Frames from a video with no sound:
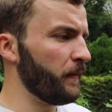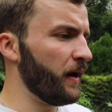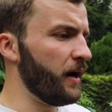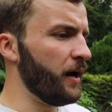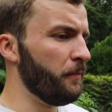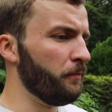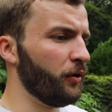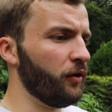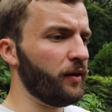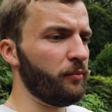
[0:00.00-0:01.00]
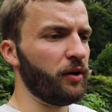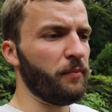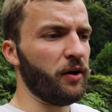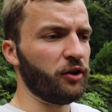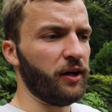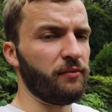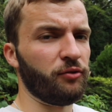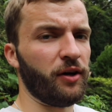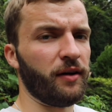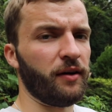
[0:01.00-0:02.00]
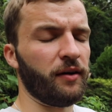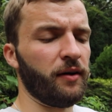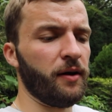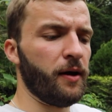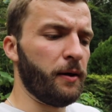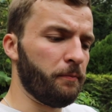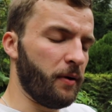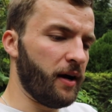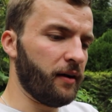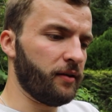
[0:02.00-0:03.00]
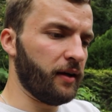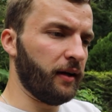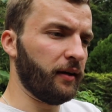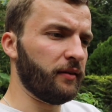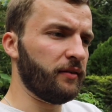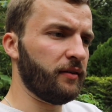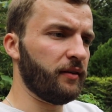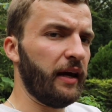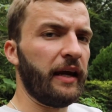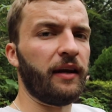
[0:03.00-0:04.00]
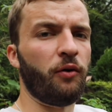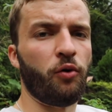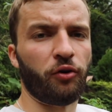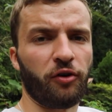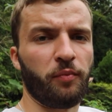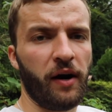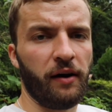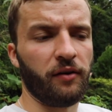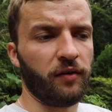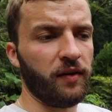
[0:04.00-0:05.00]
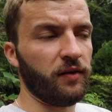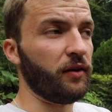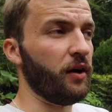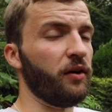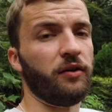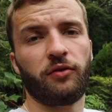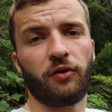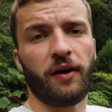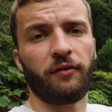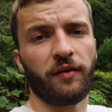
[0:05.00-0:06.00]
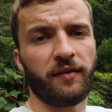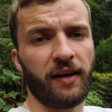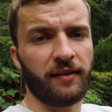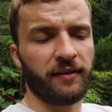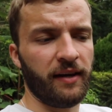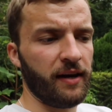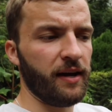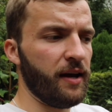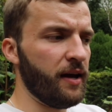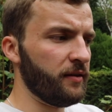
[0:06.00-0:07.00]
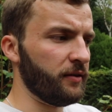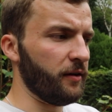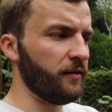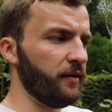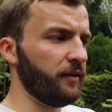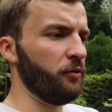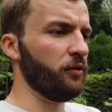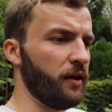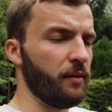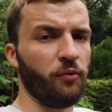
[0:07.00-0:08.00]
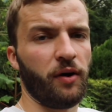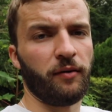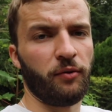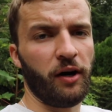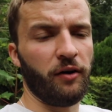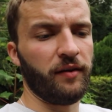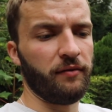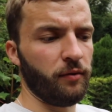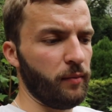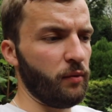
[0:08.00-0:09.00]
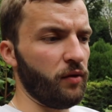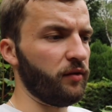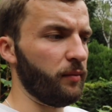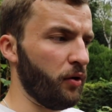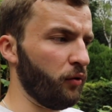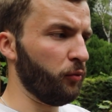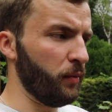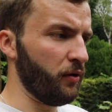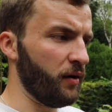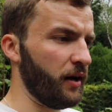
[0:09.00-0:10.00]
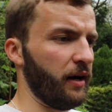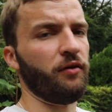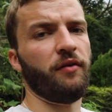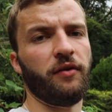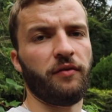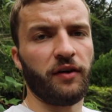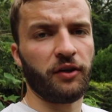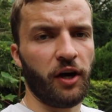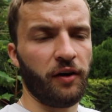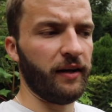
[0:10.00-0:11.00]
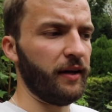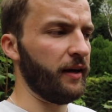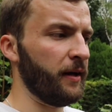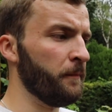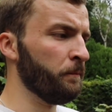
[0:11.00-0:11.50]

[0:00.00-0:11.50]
Because I'm on a budget, I'm trying to buy things in order of priority. So you saw I've got the test kit, so the test kit was the #1 priority for me once the pond's built, and I've got a few fish going in here.